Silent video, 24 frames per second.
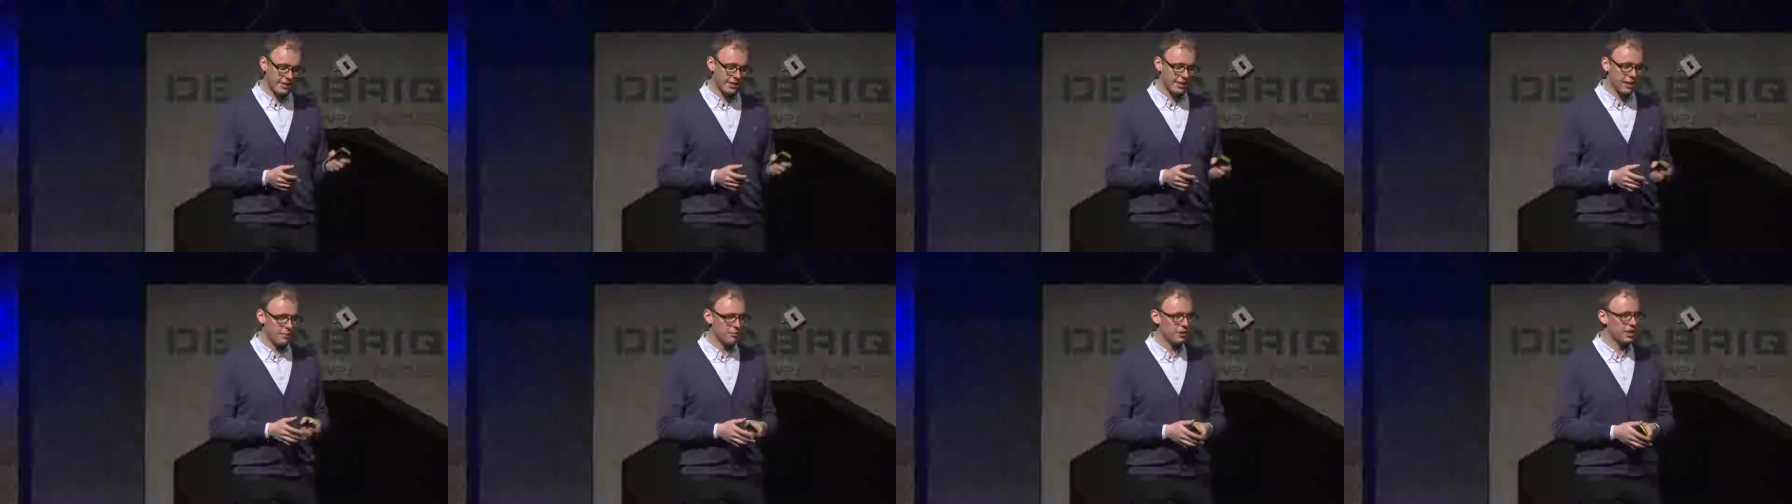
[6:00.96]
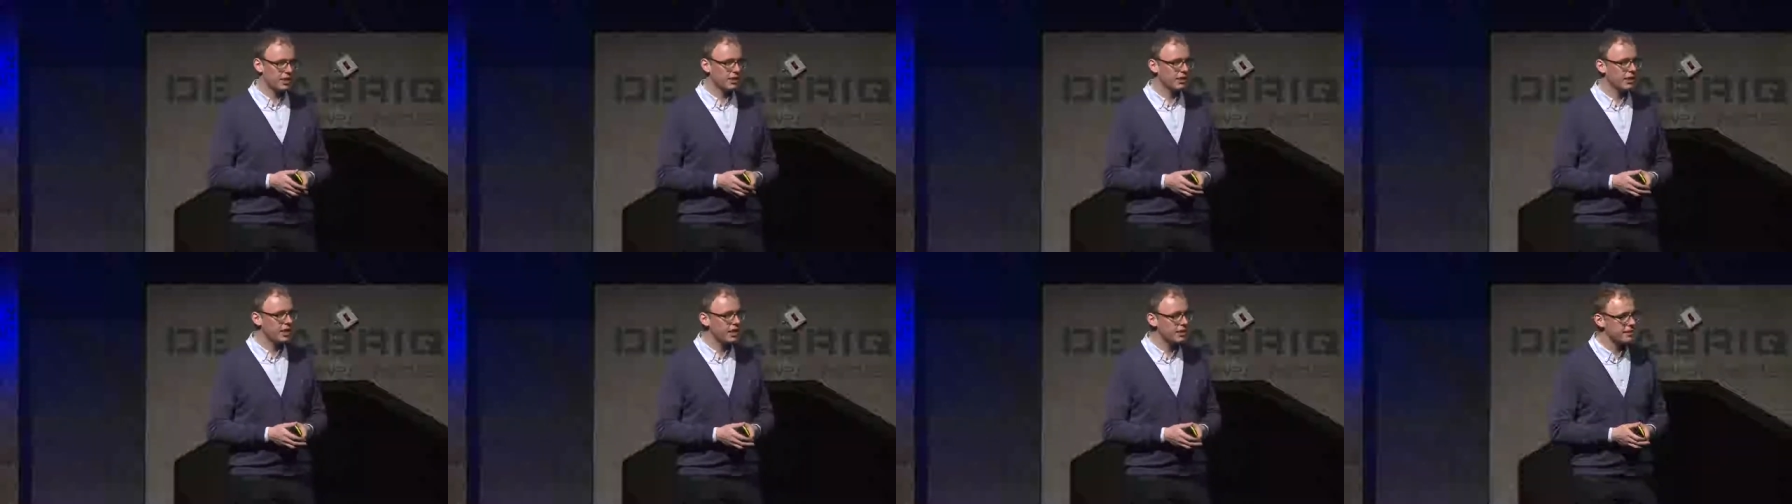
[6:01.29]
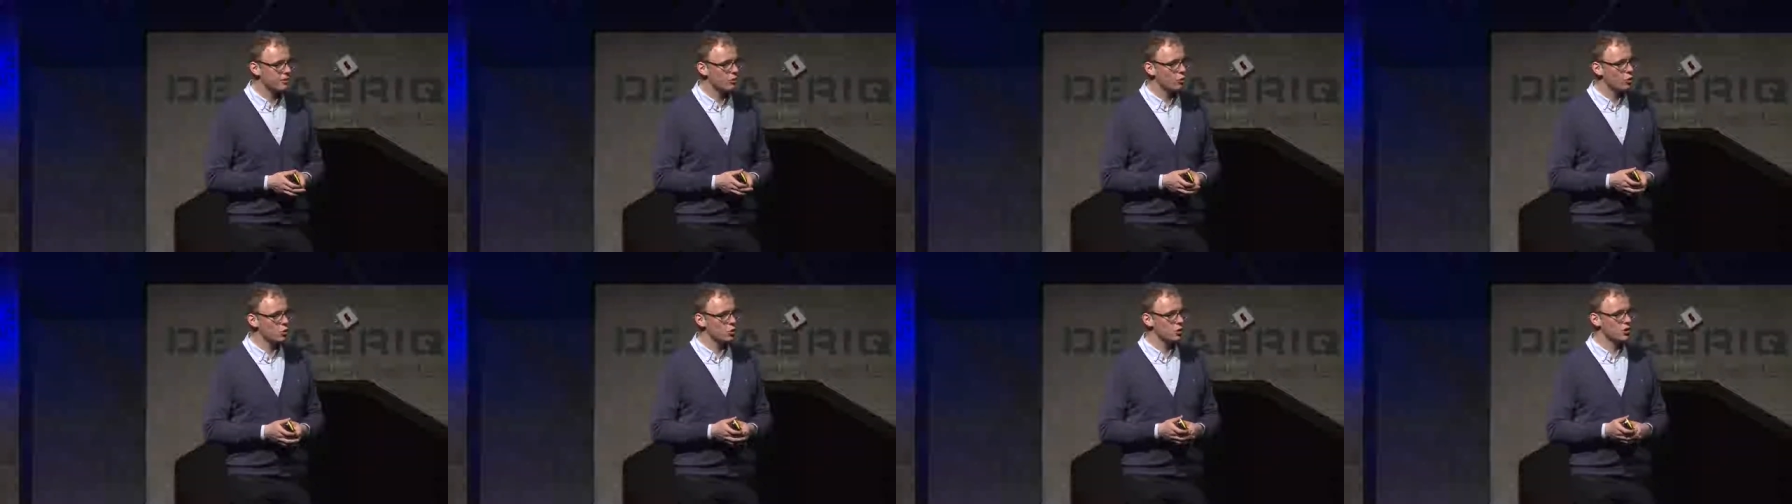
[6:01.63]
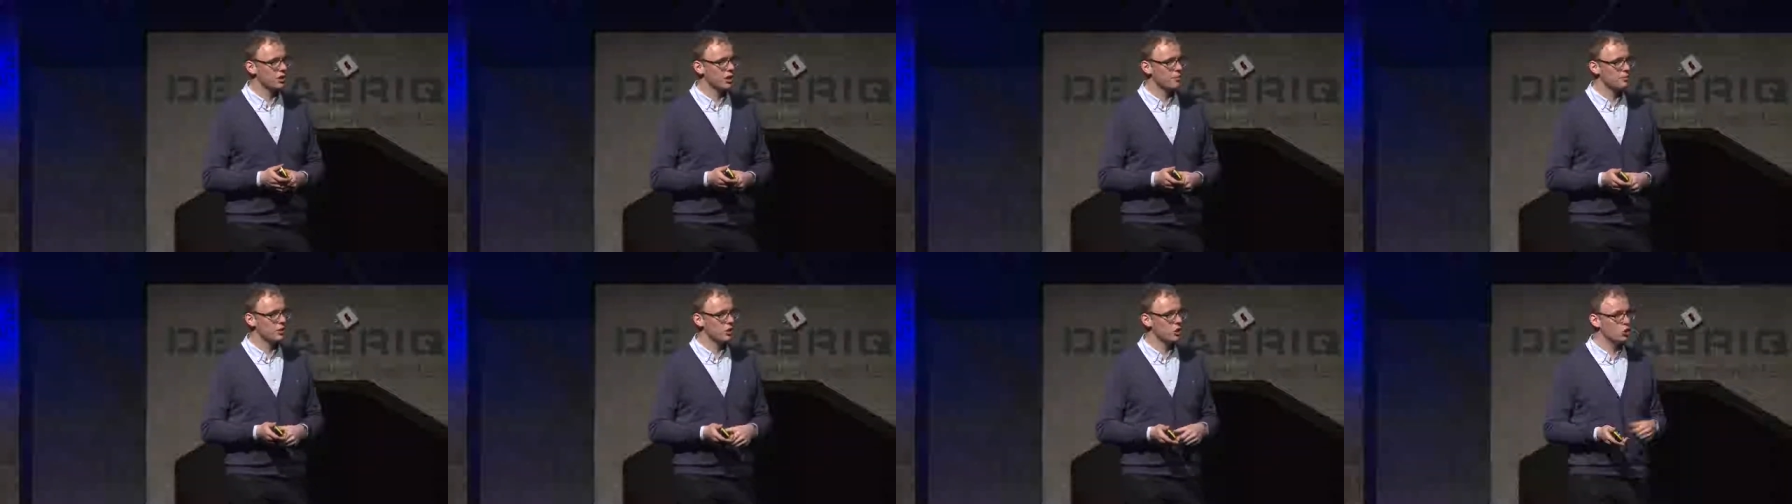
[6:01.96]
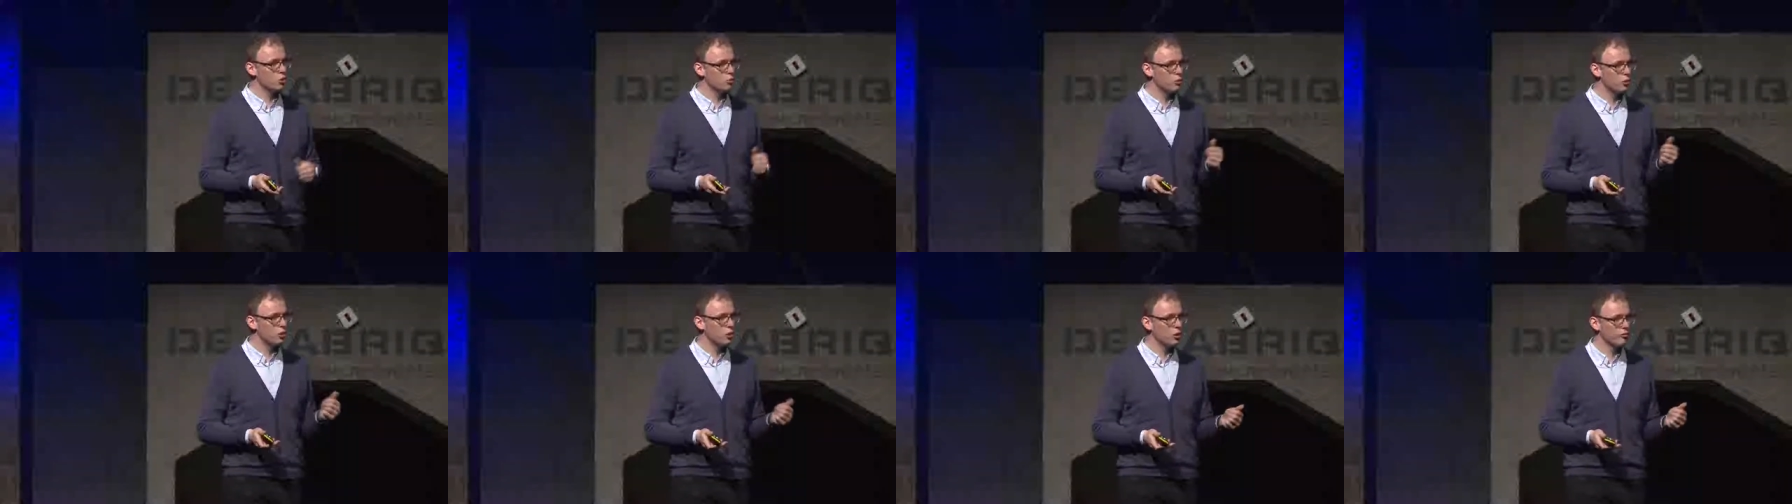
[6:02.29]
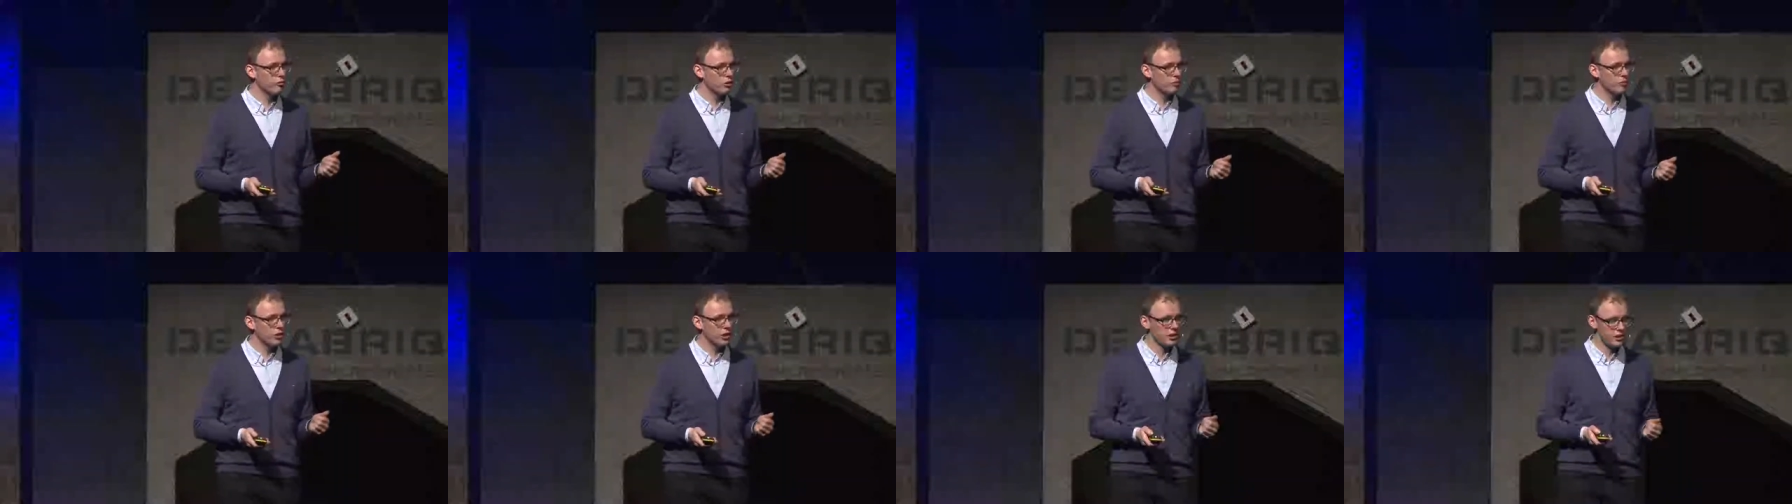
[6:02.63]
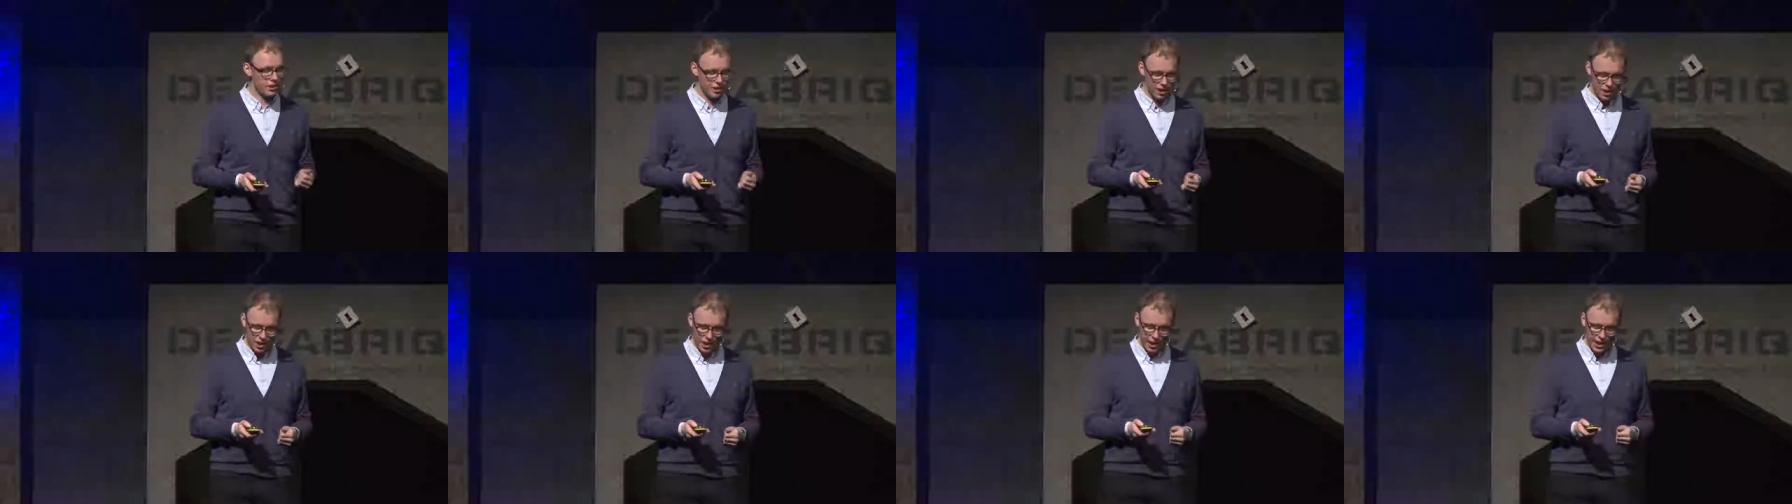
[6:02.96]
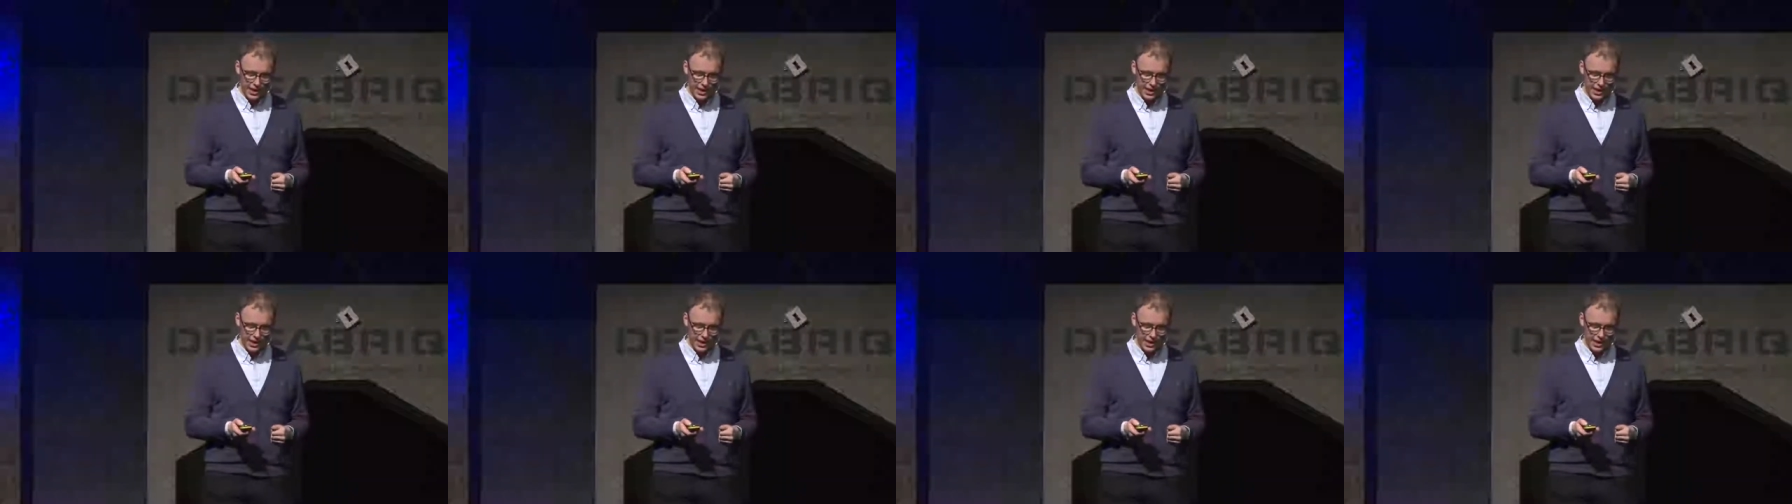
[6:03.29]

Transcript: is something, there is also something to be learned from this.